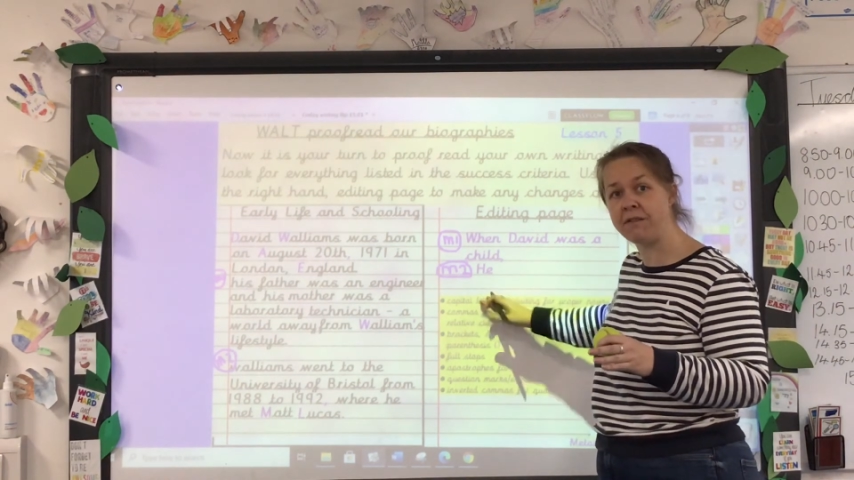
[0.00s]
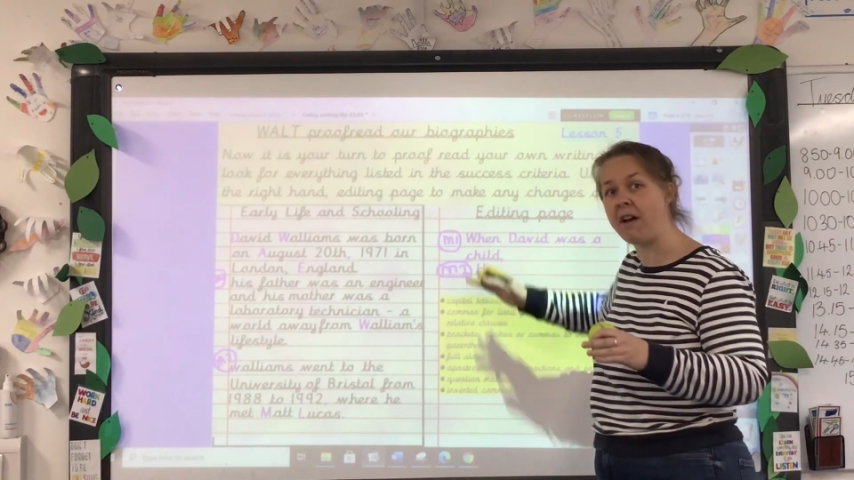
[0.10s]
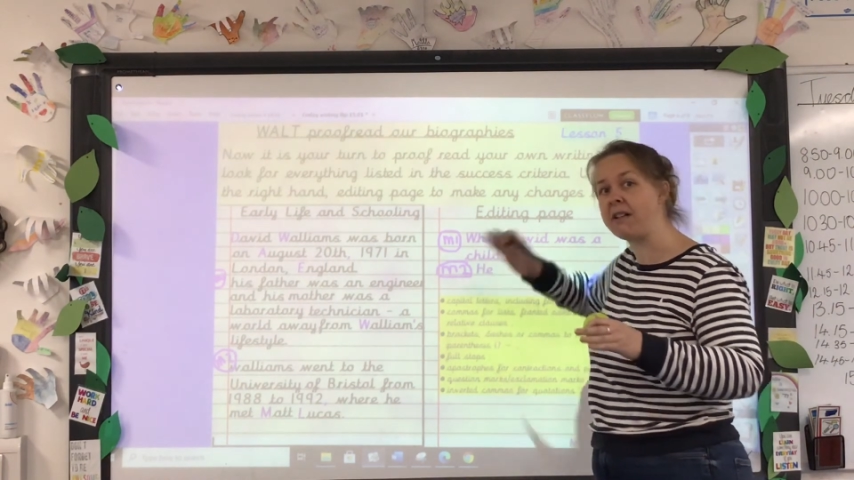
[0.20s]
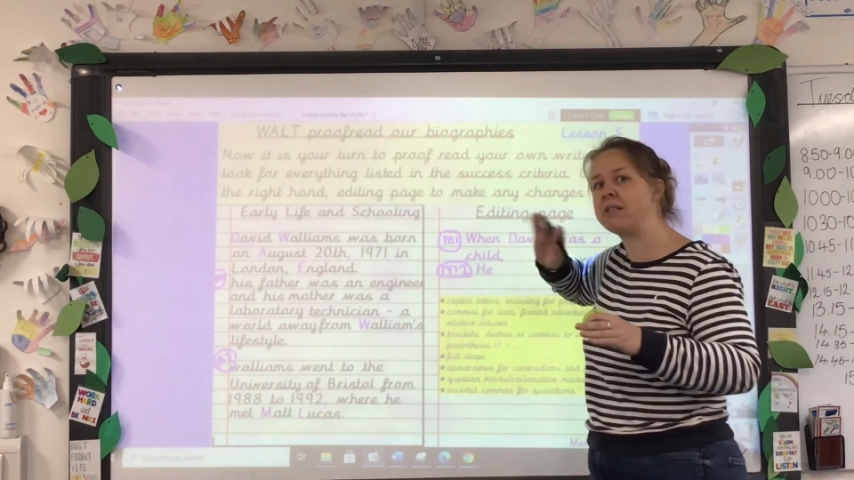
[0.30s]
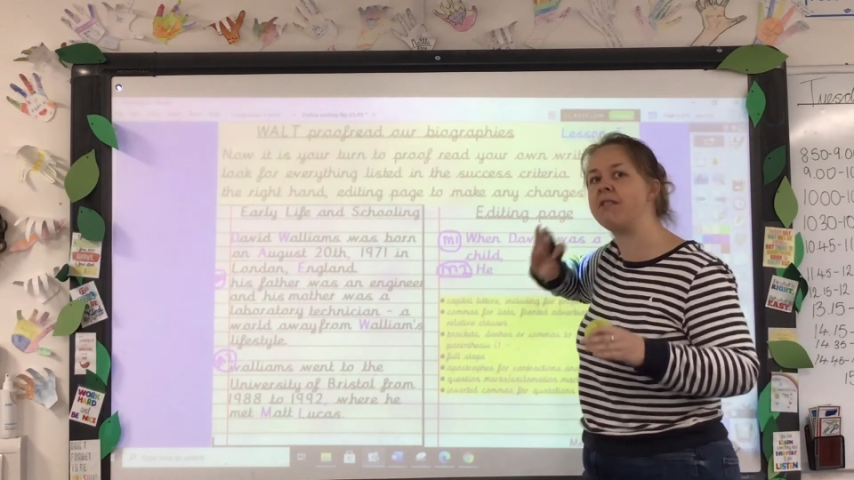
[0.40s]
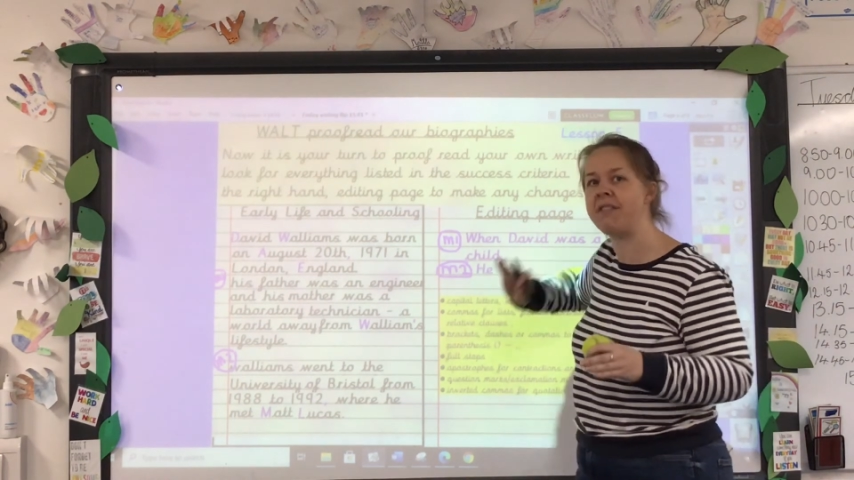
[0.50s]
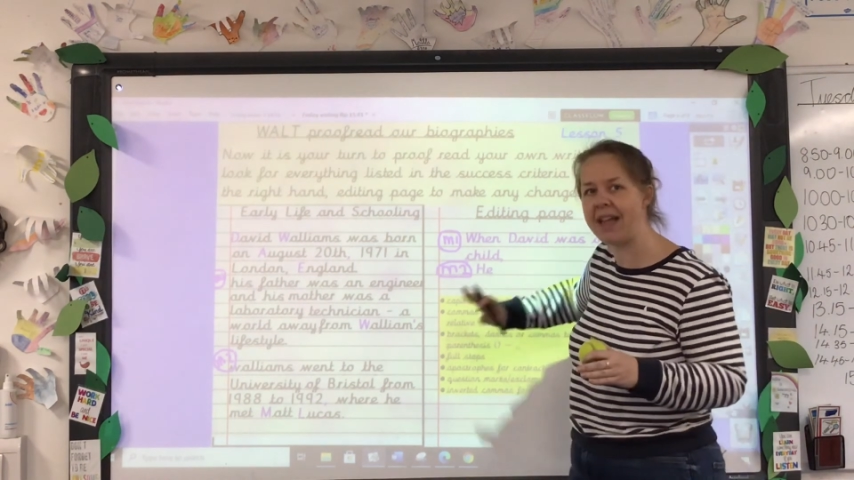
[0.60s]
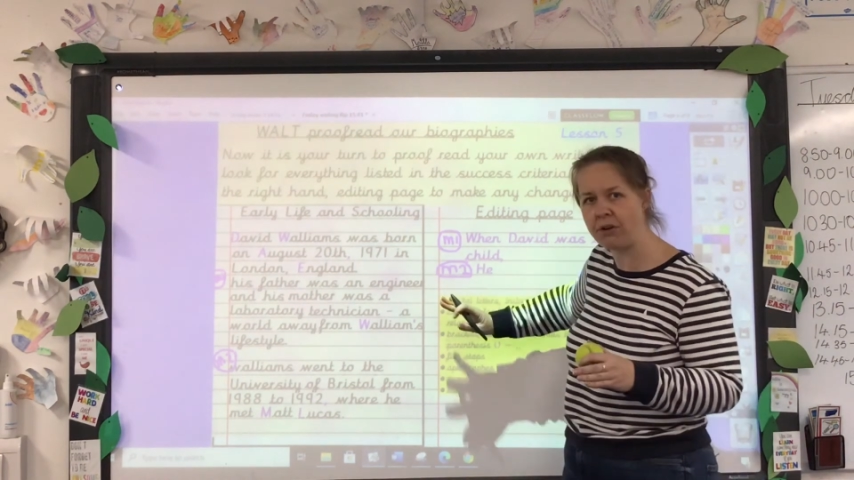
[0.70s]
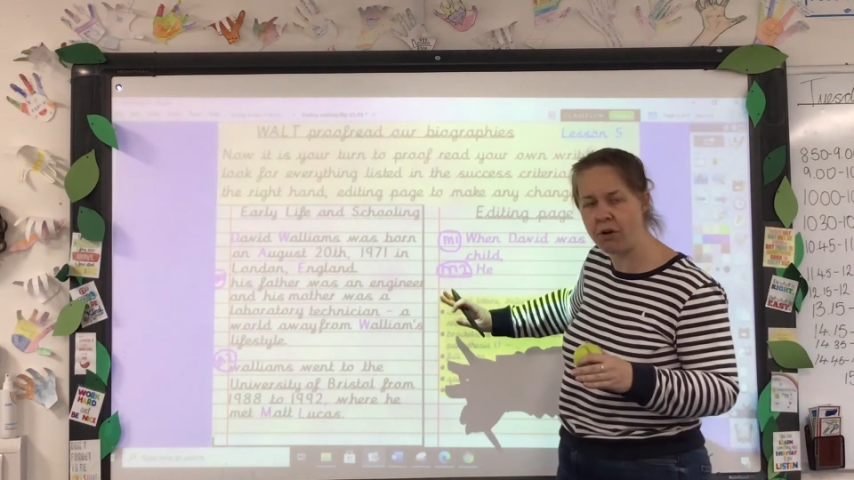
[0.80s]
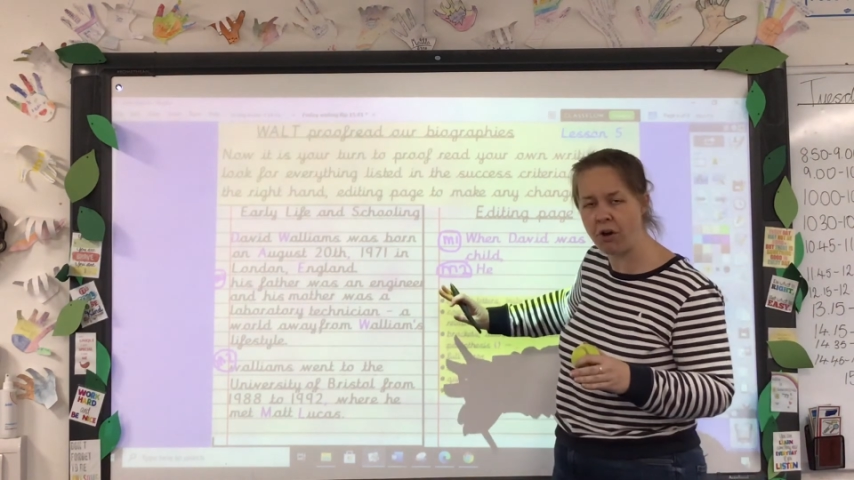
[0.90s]
first,
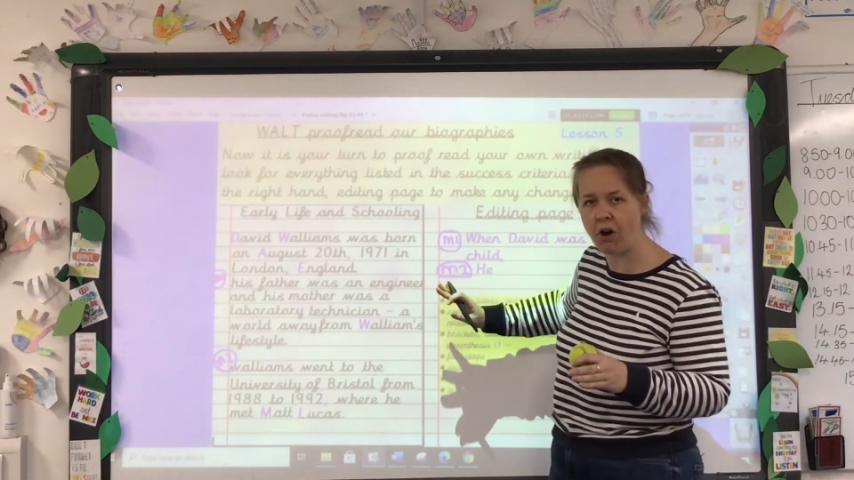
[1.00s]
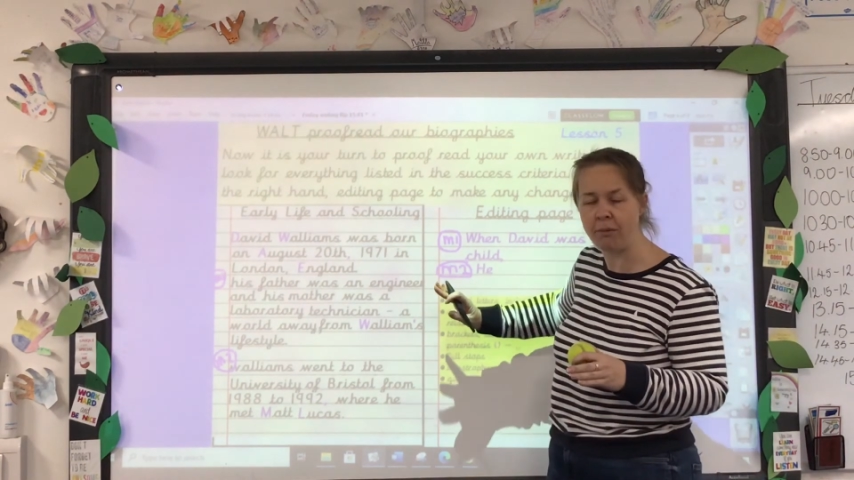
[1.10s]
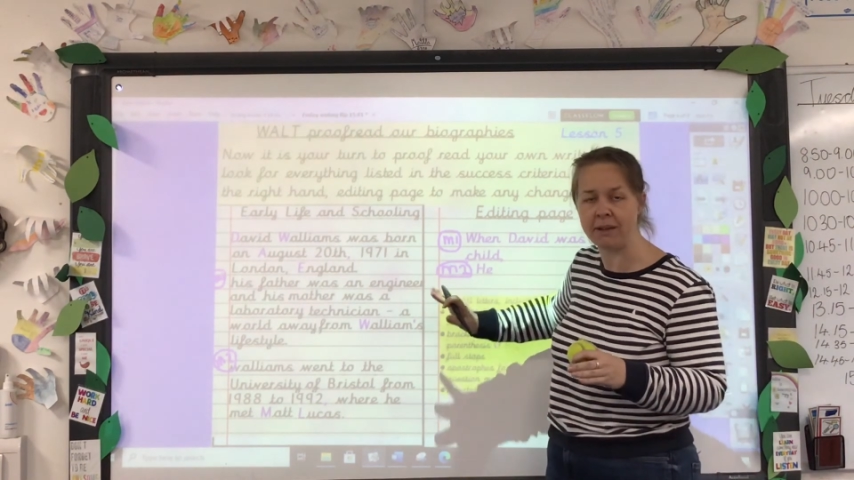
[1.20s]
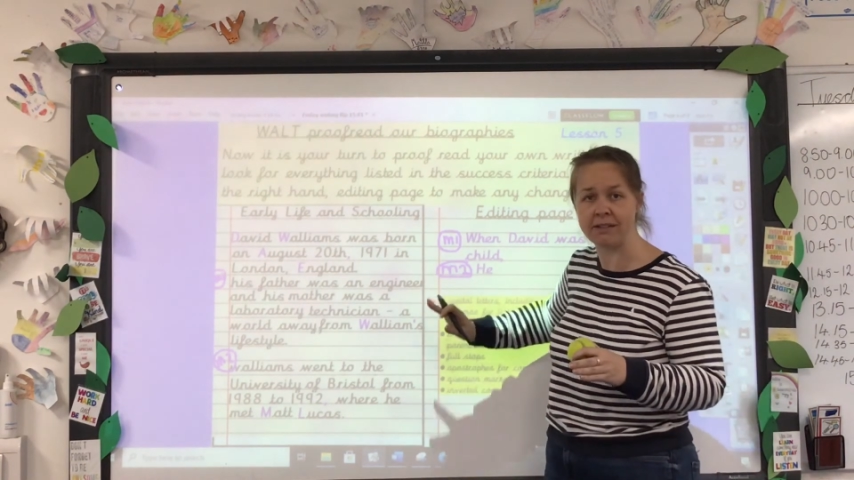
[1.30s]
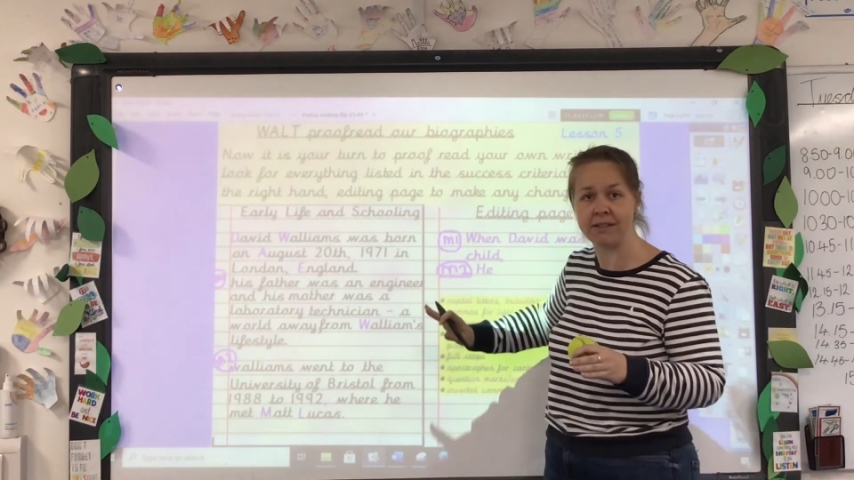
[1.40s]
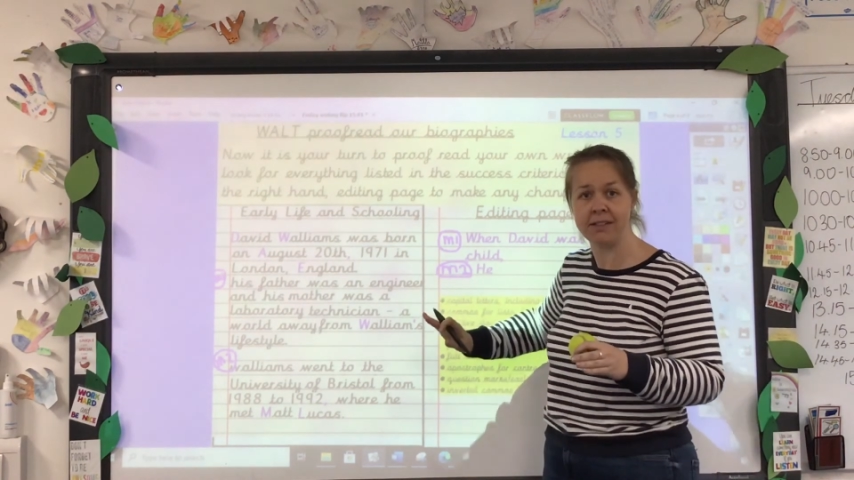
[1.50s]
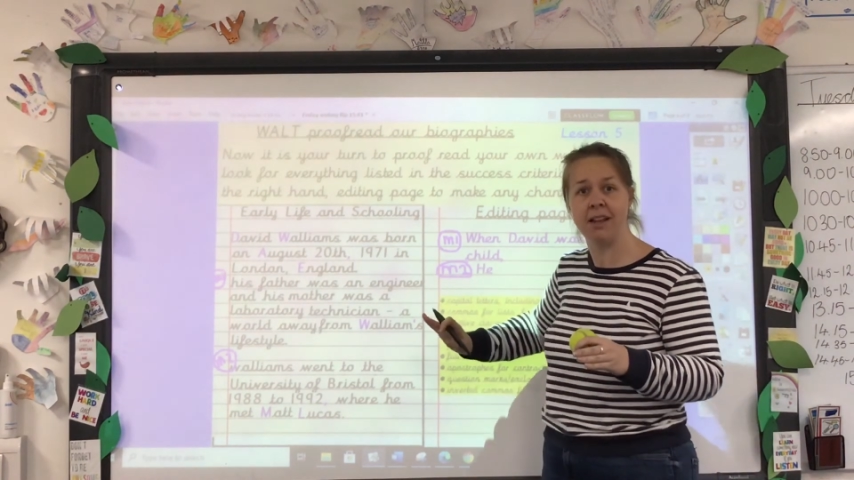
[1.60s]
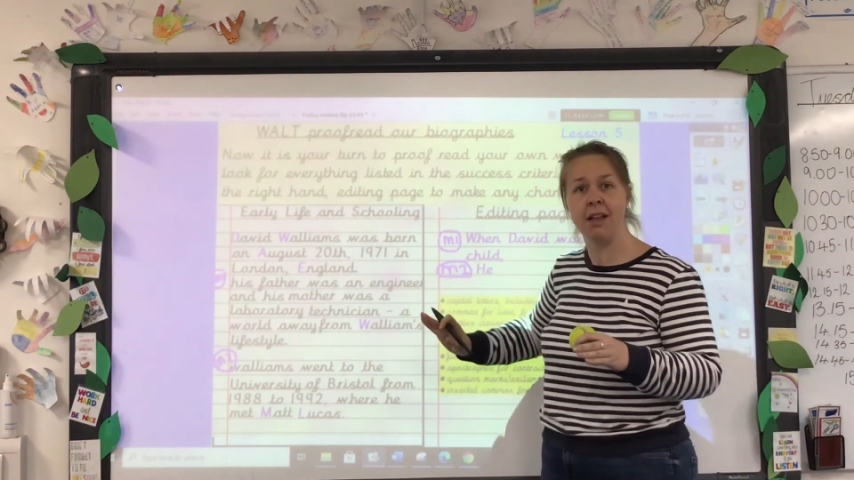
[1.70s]
then on commas,